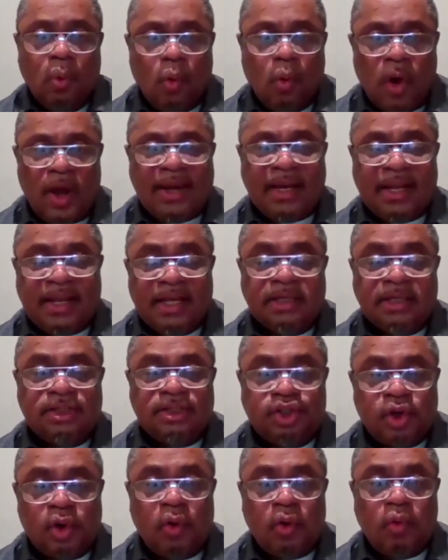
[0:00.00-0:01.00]
What
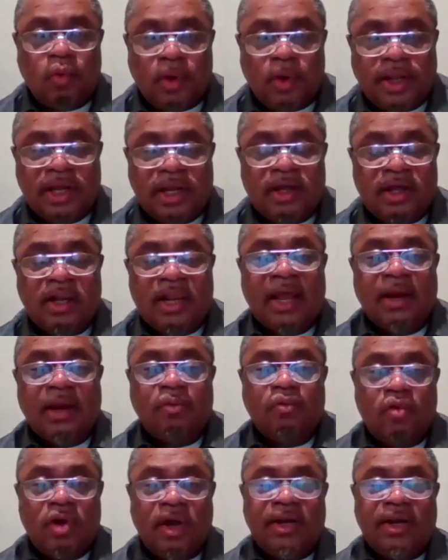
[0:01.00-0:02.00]
is your will
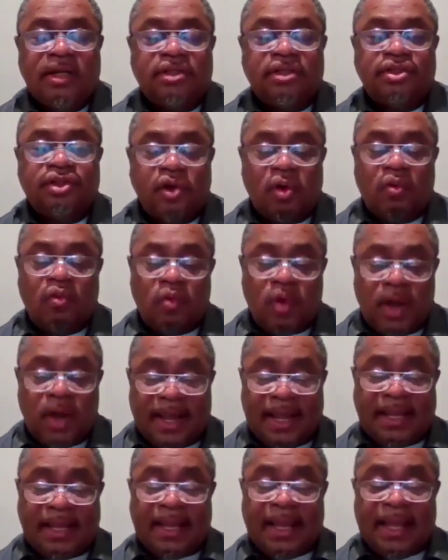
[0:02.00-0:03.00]
and what is your
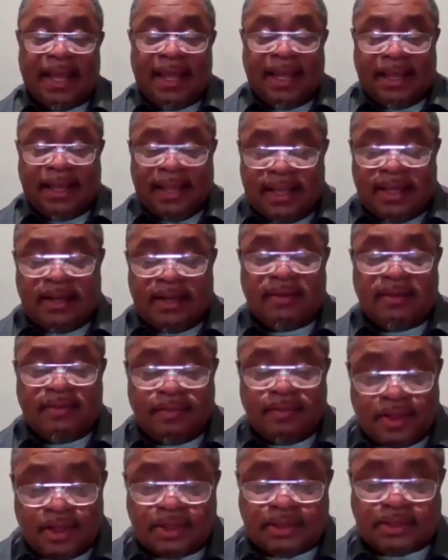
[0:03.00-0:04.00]
way
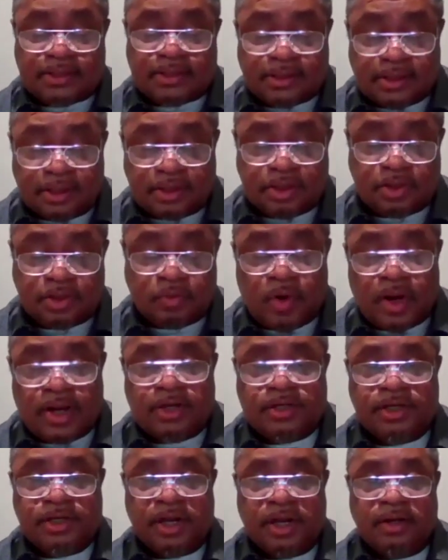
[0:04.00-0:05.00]
in this
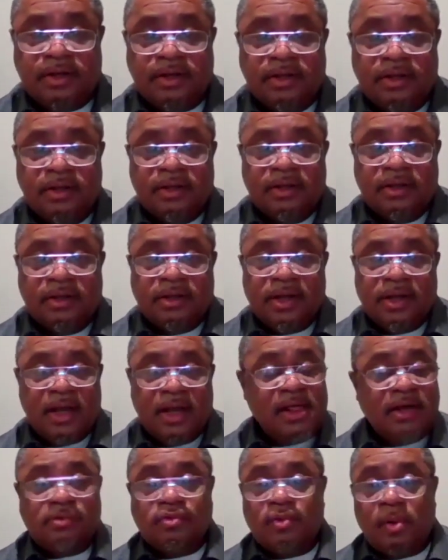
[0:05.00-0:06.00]
situation?
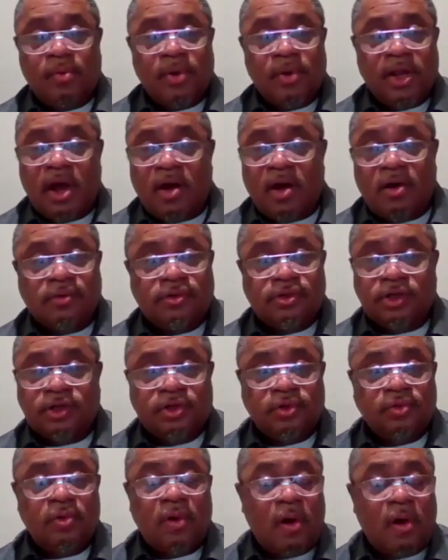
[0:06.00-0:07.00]
And that's what we all
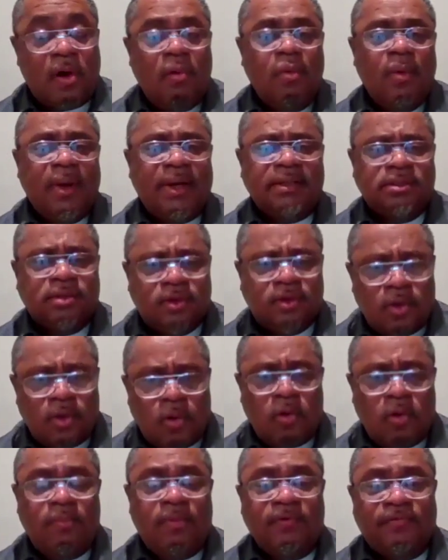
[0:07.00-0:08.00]
should do. Always
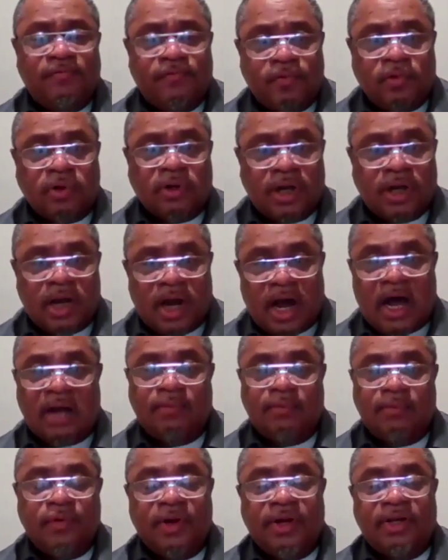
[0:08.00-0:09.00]
go before
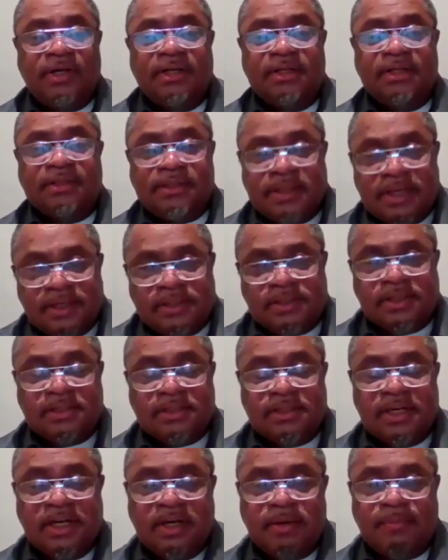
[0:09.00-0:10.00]
God when
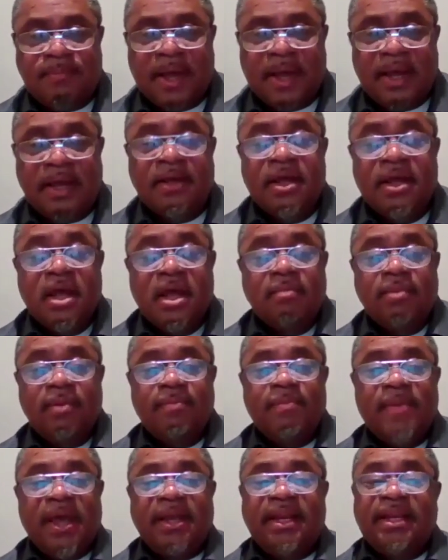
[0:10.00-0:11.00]
decisions need to be
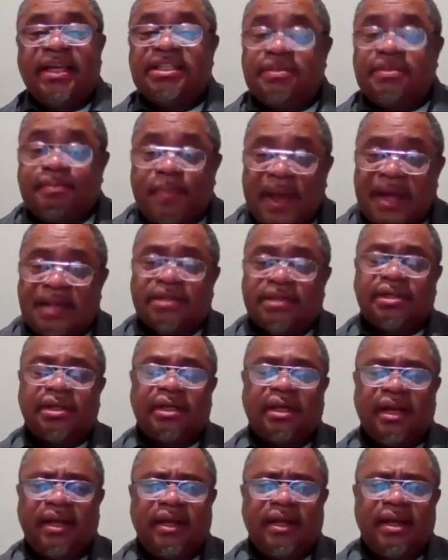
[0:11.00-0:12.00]
made,
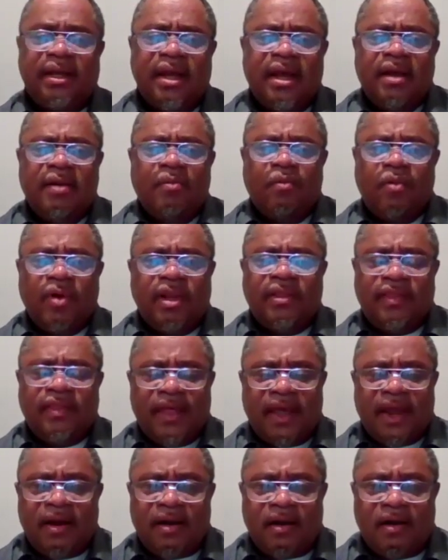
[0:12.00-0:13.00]
especially when
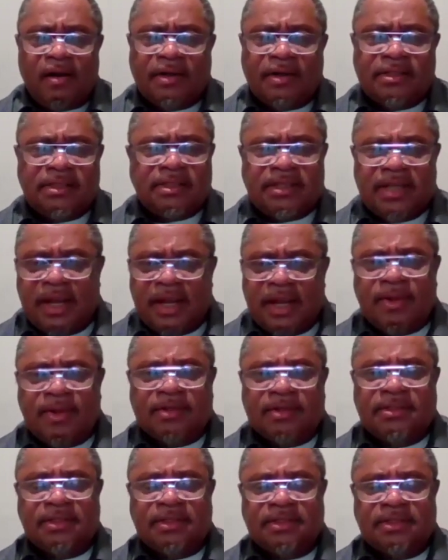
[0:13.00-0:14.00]
there are
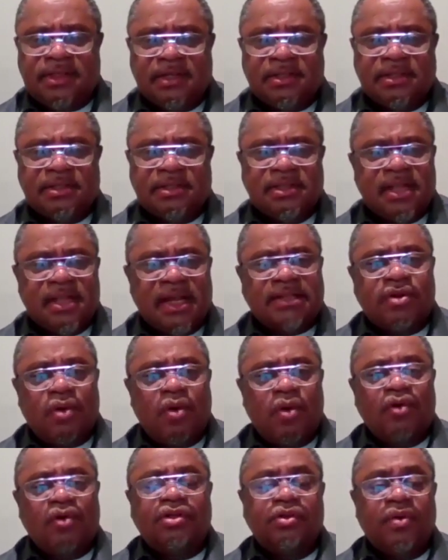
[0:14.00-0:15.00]
serious decisions that's
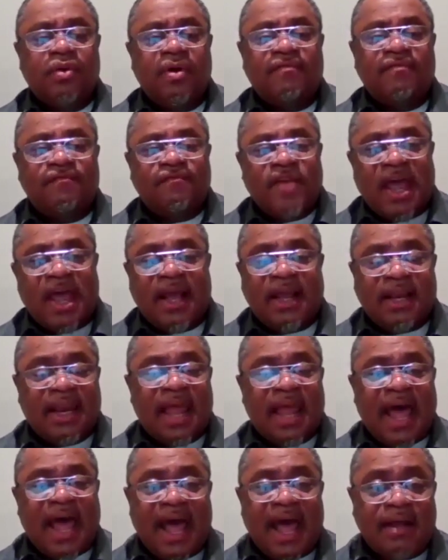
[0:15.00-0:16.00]
going to affect
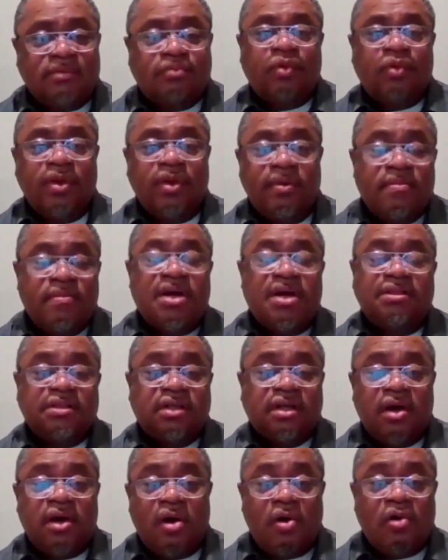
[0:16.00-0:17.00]
lives. We
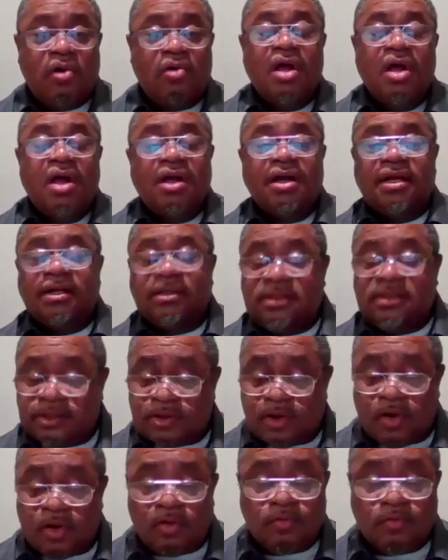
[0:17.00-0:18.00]
must go
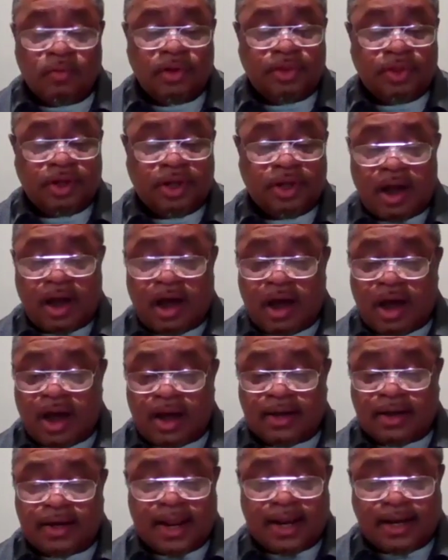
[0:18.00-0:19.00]
consult with the
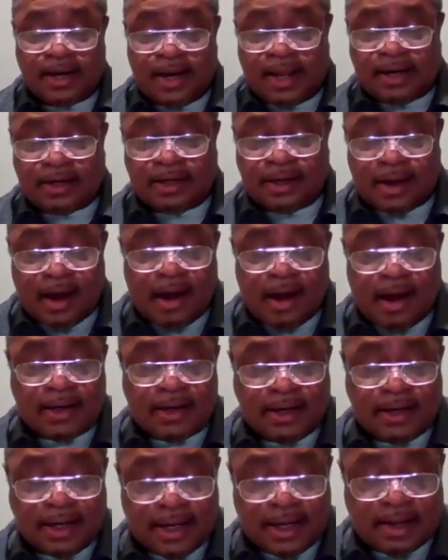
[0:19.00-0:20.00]
God and let
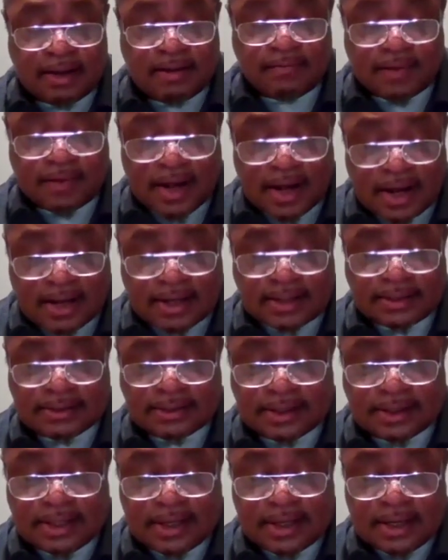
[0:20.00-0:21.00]
God give
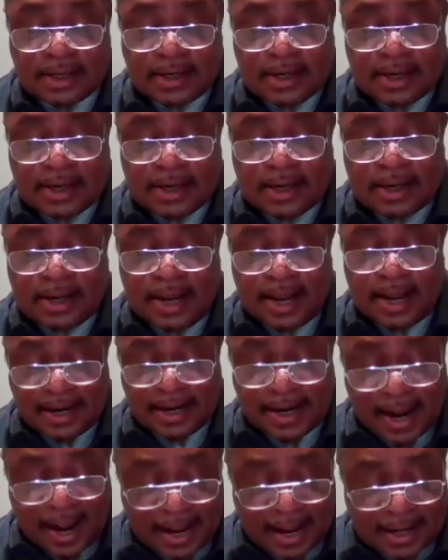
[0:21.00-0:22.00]
us
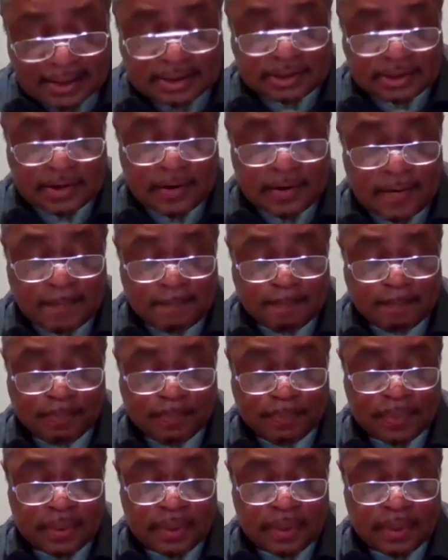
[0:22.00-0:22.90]
an answer.